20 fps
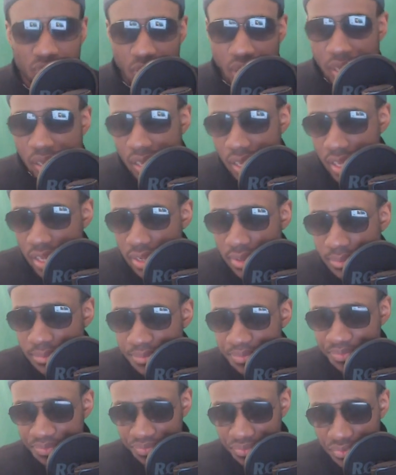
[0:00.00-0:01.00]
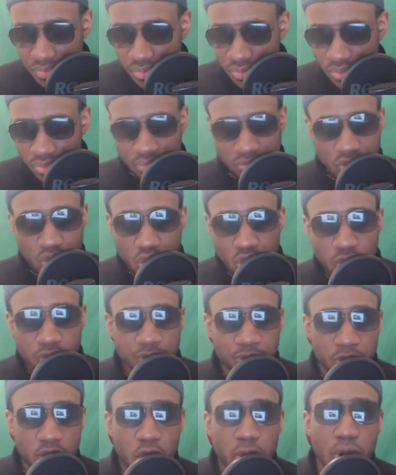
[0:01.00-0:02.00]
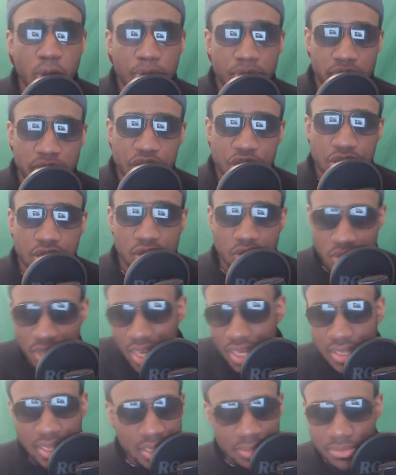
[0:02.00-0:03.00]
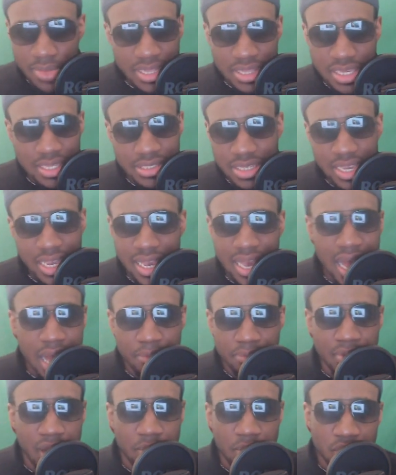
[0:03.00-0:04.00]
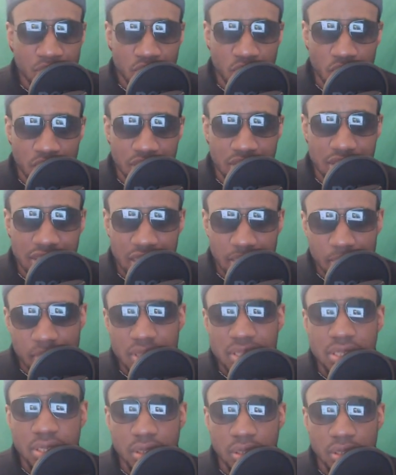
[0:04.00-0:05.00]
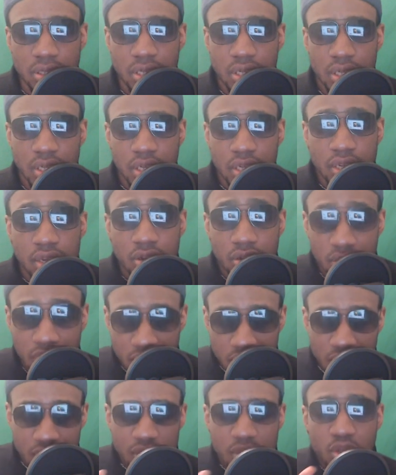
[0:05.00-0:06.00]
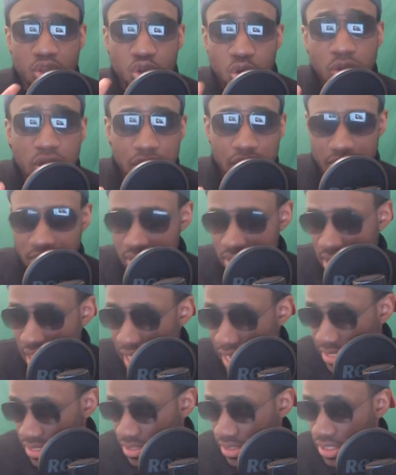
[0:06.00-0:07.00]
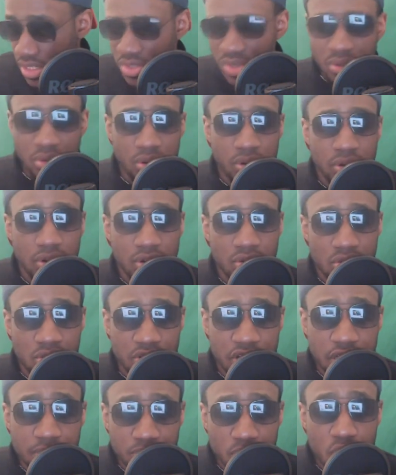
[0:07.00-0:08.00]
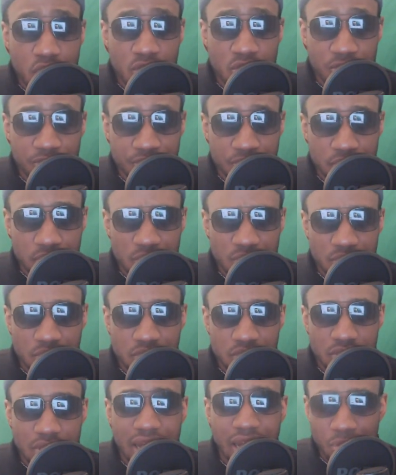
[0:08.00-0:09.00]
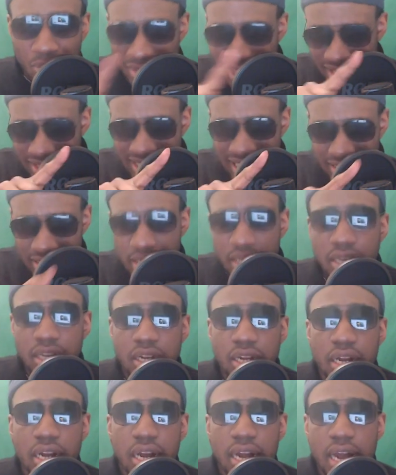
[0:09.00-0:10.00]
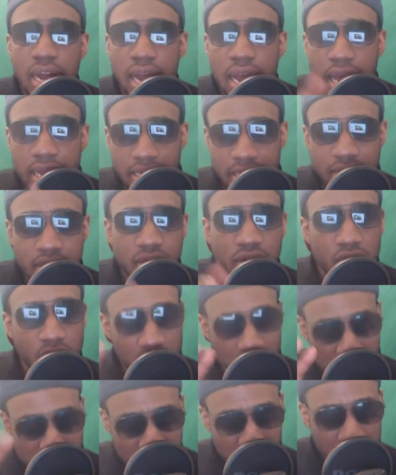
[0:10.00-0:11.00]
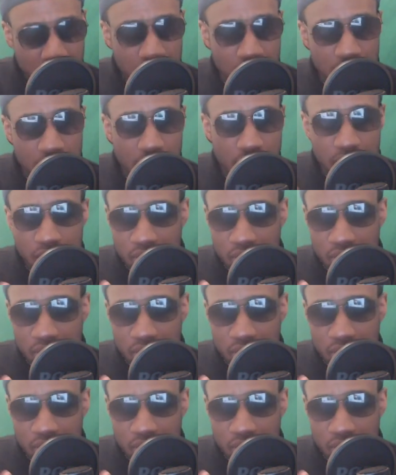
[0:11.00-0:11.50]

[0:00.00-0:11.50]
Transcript: um, fully operational. So yeah, my things are yeah, I'm I'm not touching this game until two things. I still need to read more reviews, and we'll get to that and until they